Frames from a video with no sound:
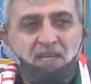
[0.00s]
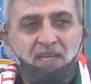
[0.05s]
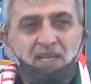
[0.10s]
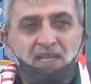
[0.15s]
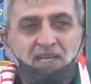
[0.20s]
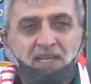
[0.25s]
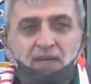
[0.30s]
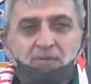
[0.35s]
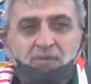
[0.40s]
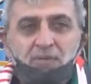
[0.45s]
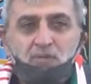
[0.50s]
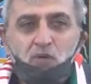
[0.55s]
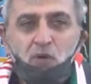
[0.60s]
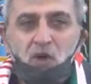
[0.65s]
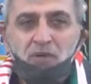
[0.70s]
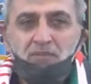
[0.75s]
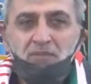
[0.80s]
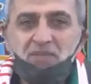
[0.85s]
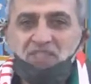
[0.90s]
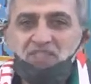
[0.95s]
Nabi
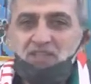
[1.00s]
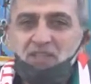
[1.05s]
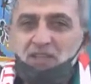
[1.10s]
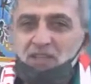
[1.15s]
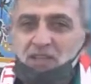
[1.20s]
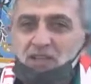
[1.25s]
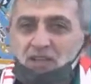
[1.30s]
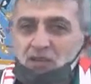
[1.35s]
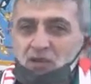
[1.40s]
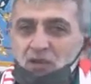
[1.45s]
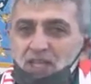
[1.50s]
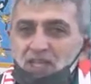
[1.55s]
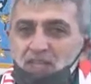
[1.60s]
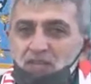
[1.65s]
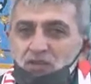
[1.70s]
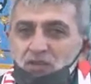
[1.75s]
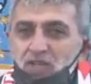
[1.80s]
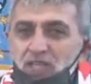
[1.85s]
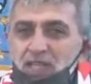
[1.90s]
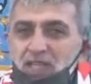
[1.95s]
Muhammad sallallahu
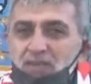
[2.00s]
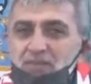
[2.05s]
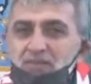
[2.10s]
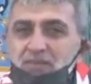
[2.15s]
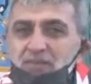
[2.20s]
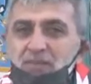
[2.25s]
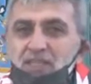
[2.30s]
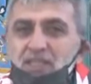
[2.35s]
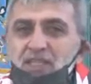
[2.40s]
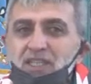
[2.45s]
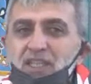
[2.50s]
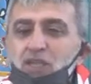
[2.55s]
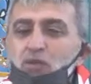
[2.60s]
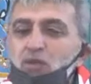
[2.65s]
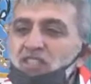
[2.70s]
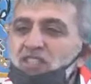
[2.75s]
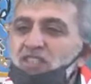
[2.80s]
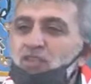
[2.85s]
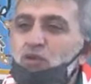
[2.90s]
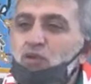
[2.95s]
alayhi wasallam, he
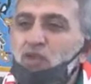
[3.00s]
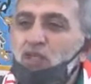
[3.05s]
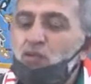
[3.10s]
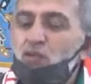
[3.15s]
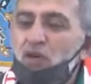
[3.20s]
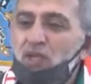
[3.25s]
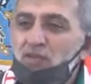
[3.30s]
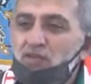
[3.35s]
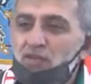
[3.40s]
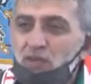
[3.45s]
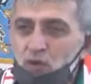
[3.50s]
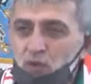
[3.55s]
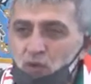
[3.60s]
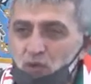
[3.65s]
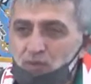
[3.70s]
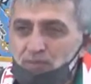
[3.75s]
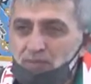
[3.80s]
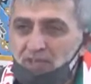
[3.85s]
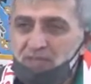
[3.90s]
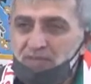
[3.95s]
was doing one of the
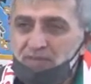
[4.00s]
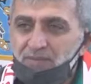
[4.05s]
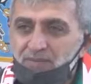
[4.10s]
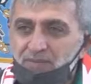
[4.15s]
khutbah,